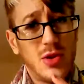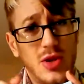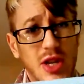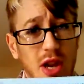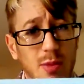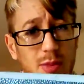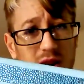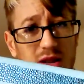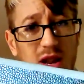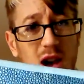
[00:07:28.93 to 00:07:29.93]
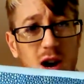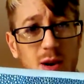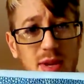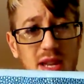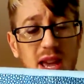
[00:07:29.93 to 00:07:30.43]
to you, but I'll
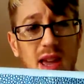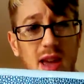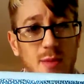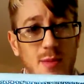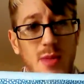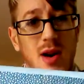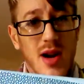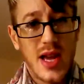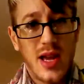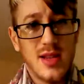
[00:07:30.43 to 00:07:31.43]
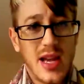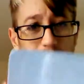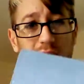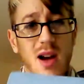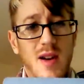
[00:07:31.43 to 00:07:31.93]
be taking my
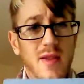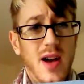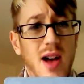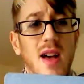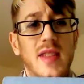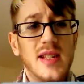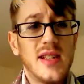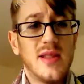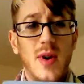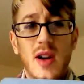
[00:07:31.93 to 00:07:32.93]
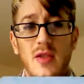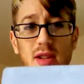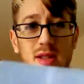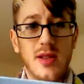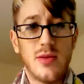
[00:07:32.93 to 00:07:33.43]
tablet cover, and this is by
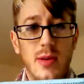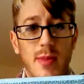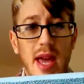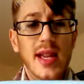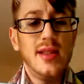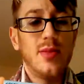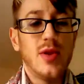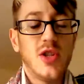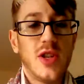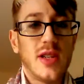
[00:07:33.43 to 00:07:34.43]
Crystal Amaze, which does